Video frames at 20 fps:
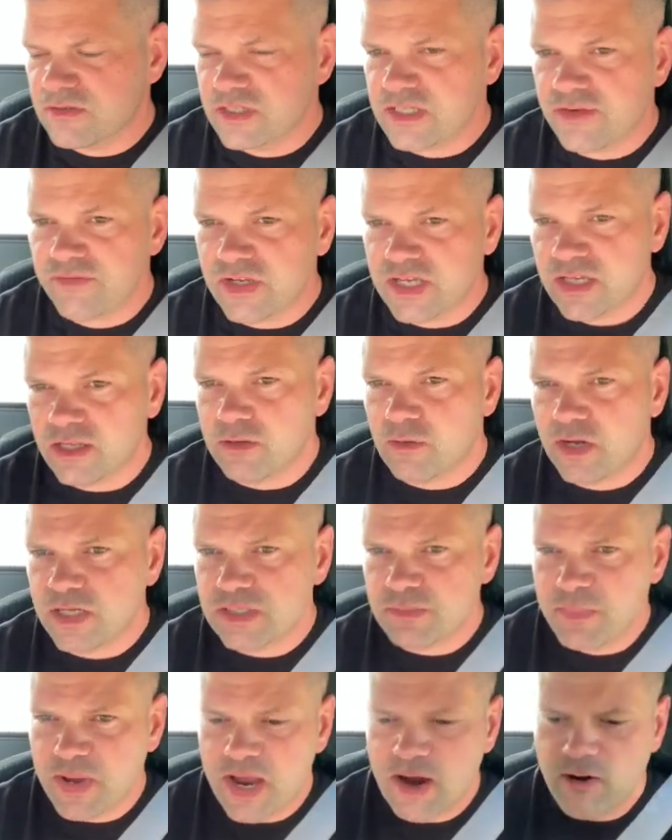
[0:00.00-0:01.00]
70
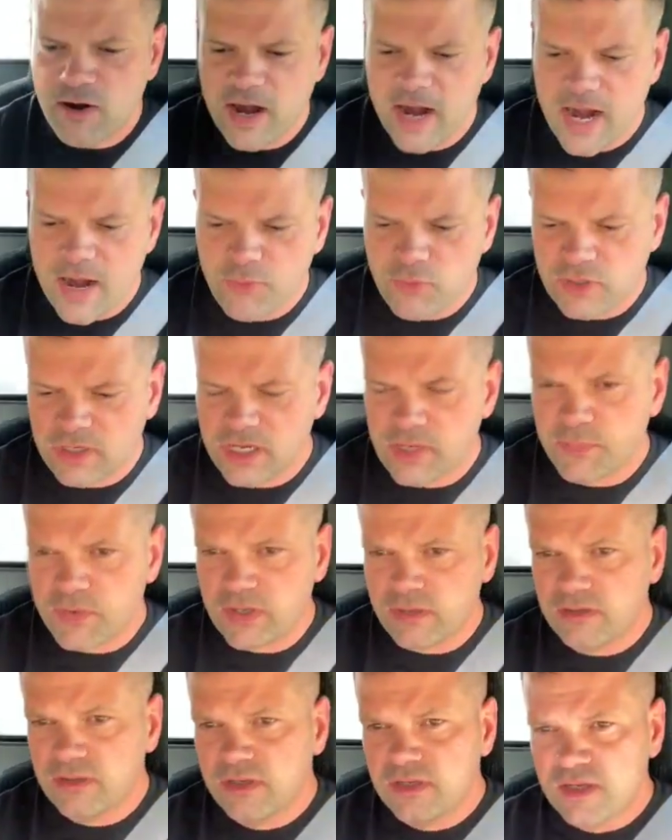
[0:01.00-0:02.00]
kilowatts of power hammering up
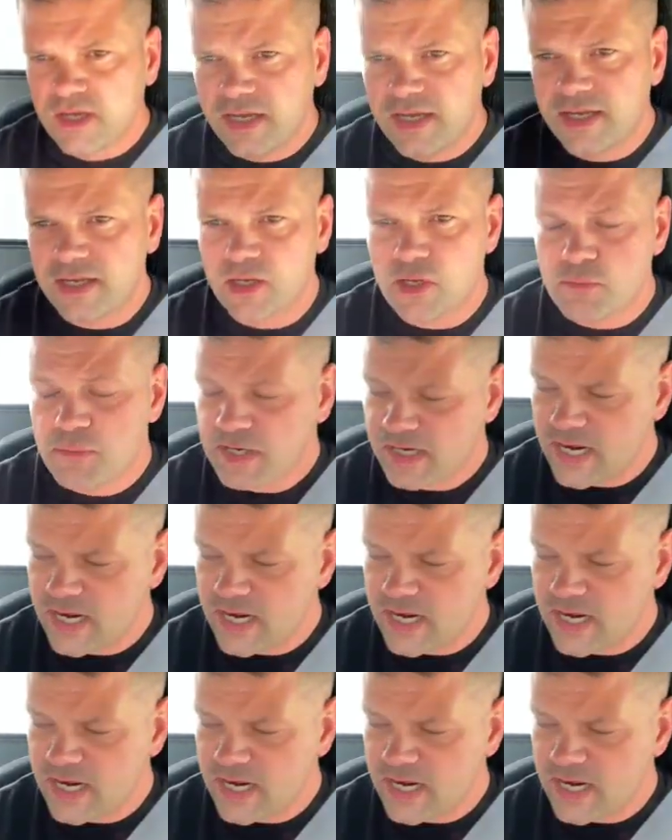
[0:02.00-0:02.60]
a hill, but